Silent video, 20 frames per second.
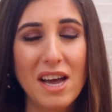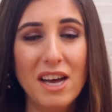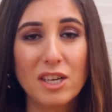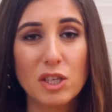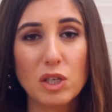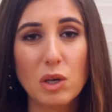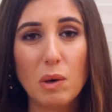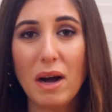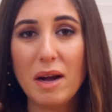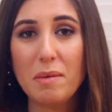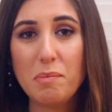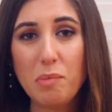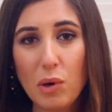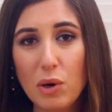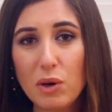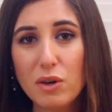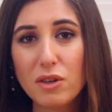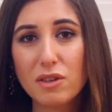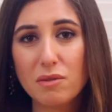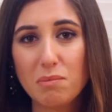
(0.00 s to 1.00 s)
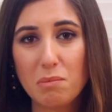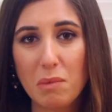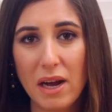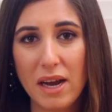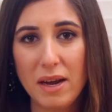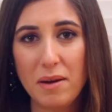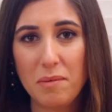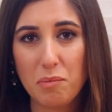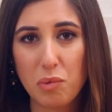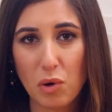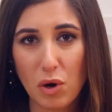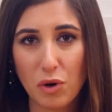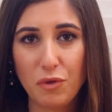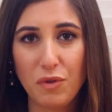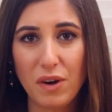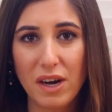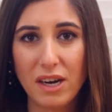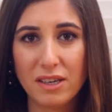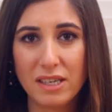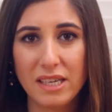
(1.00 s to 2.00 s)
So I pulled my
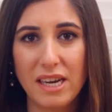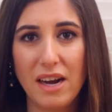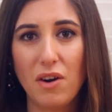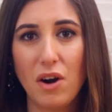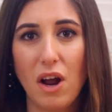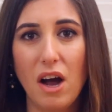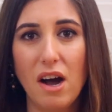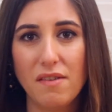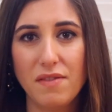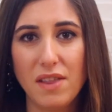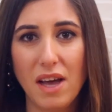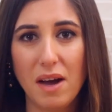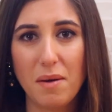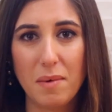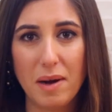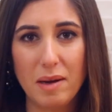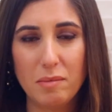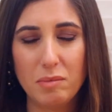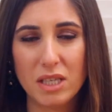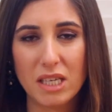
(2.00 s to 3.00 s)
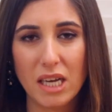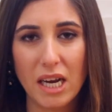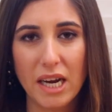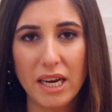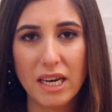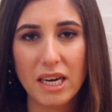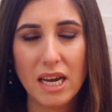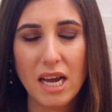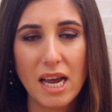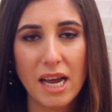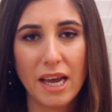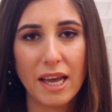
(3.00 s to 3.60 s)
profile down off that website,